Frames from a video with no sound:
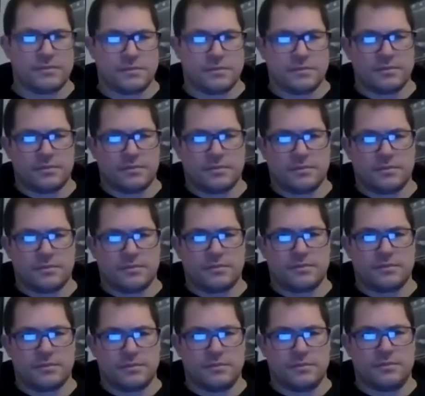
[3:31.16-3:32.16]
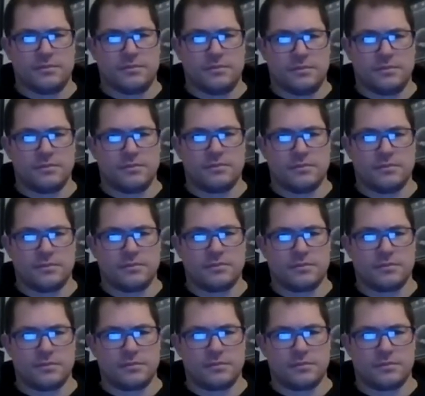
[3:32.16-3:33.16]

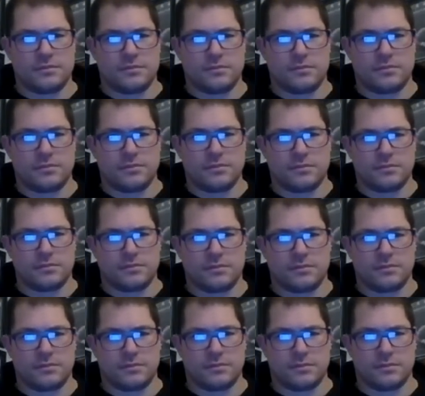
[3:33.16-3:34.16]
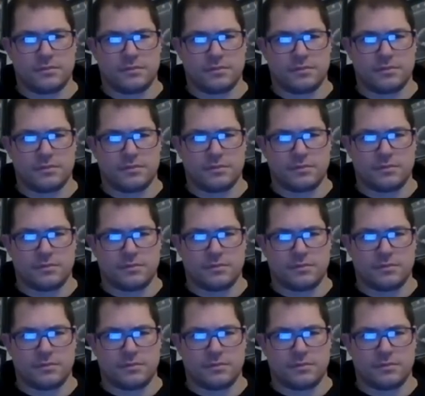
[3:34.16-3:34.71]
(silent)